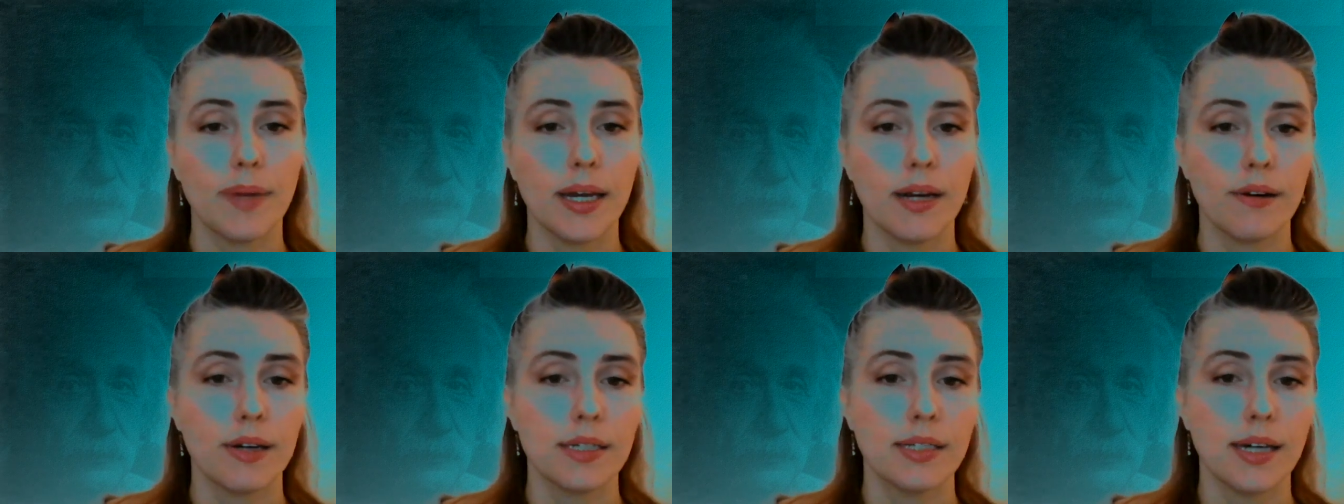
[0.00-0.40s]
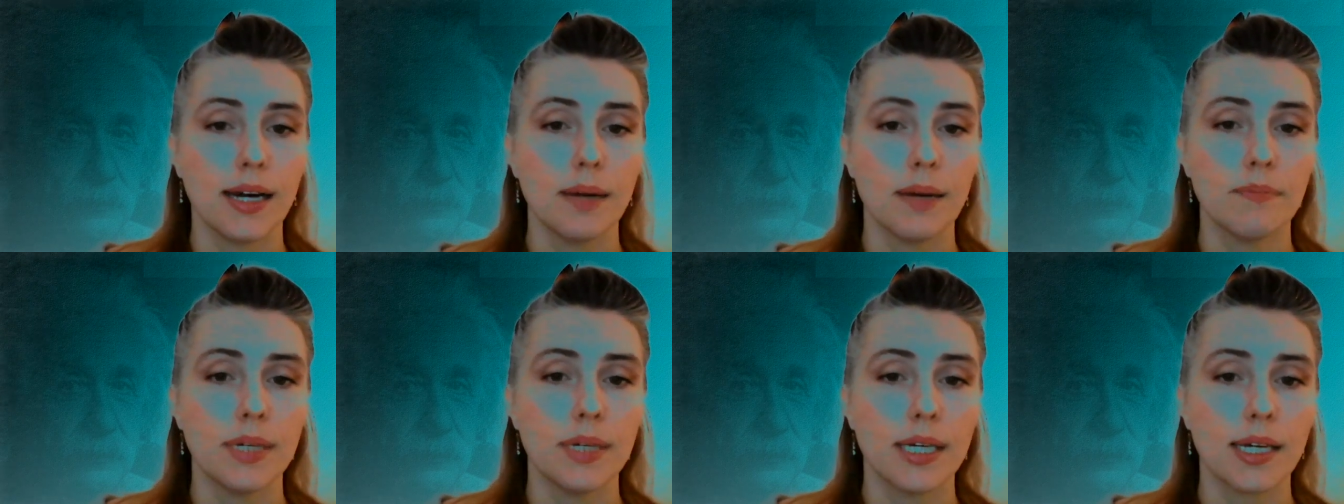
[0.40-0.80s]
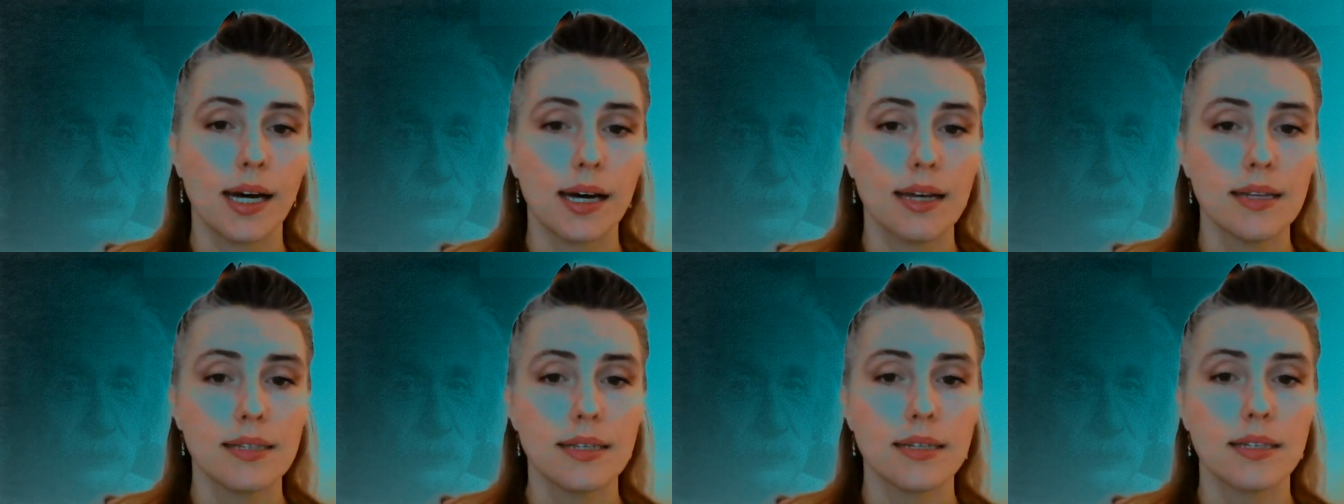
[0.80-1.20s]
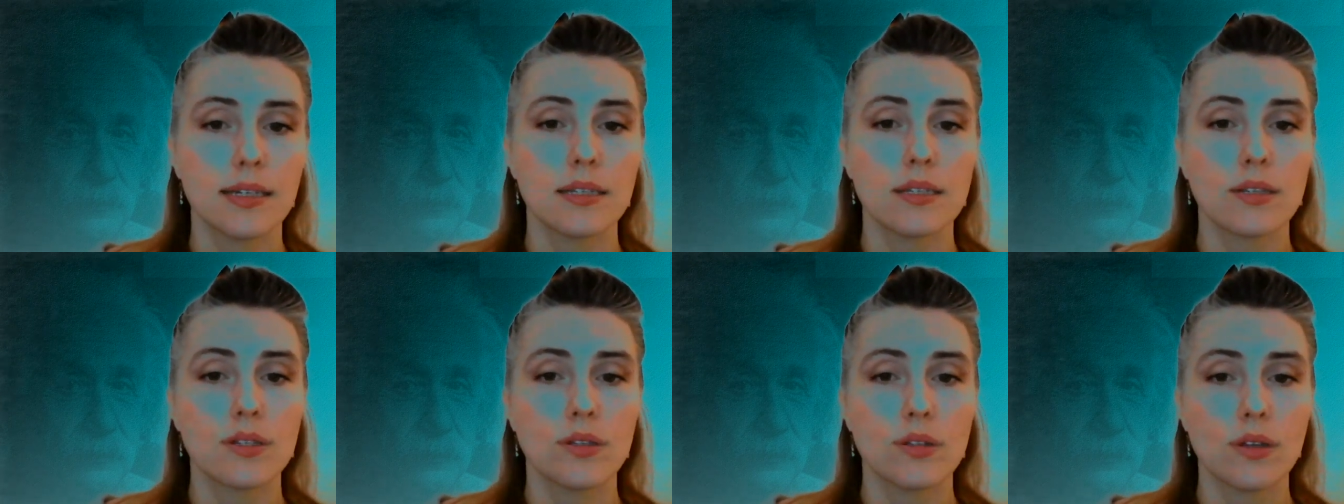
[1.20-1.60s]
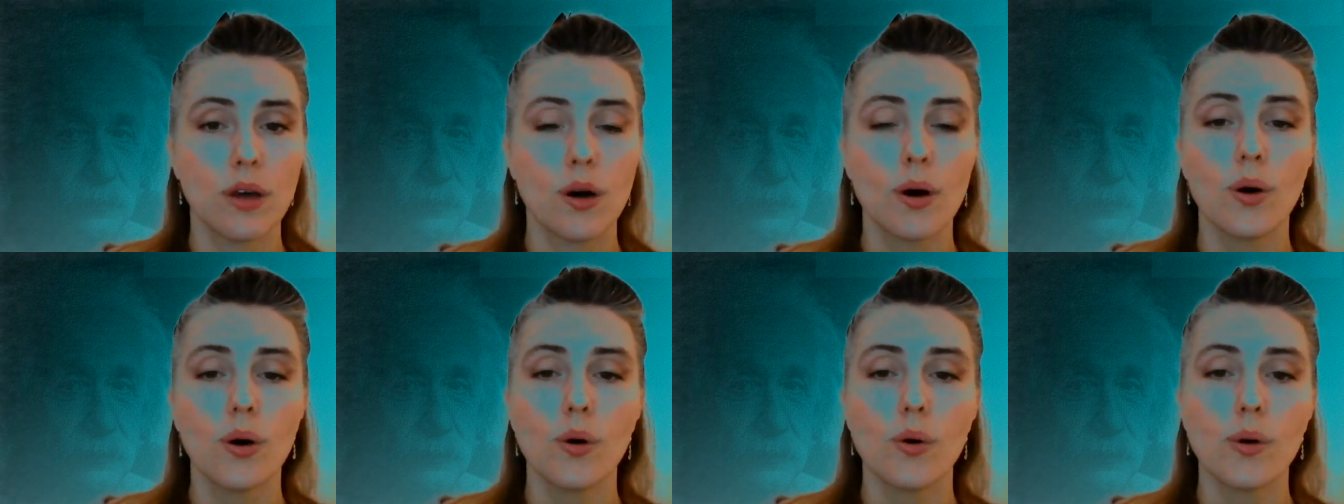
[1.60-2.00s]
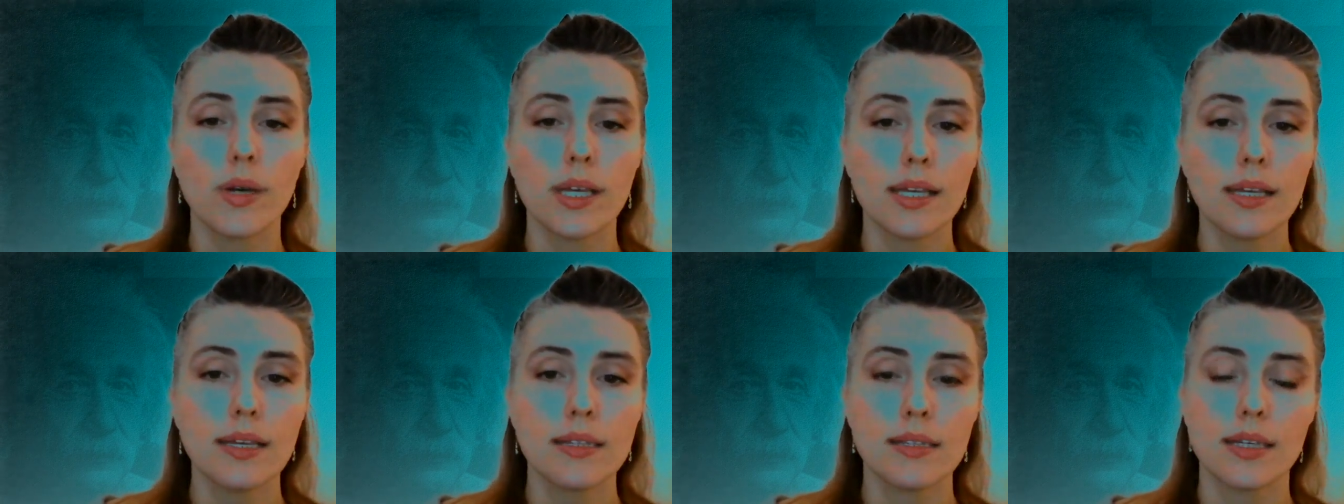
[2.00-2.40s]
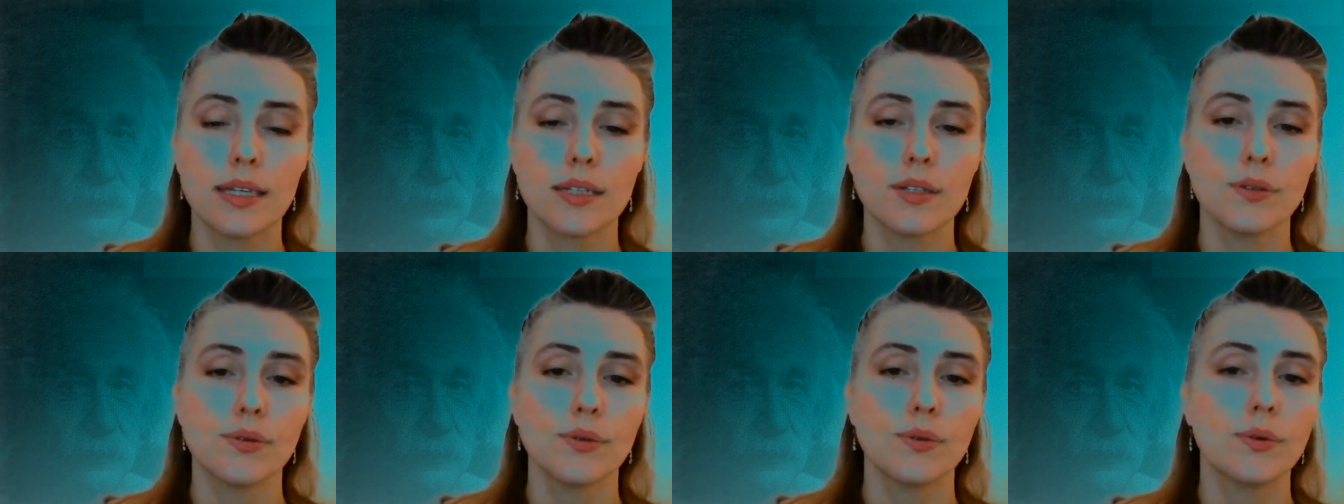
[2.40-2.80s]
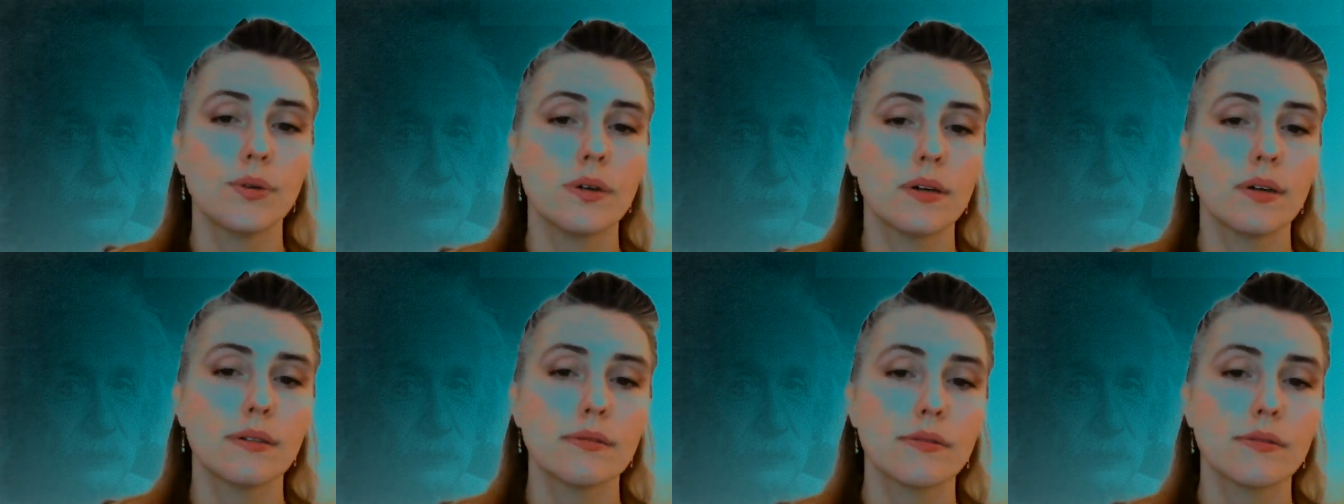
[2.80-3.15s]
paradigm because it is so easy to